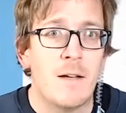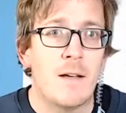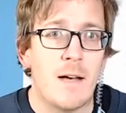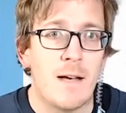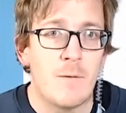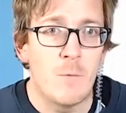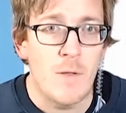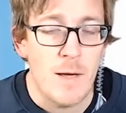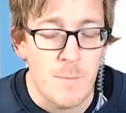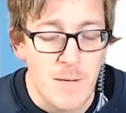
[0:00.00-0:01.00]
and what
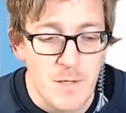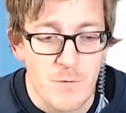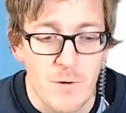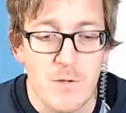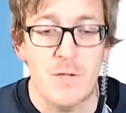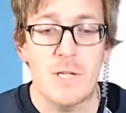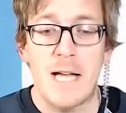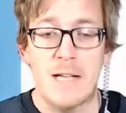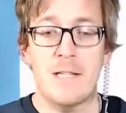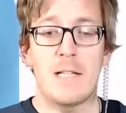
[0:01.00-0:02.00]
that means for us
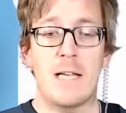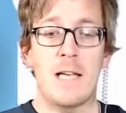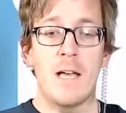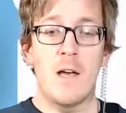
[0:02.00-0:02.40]
societally.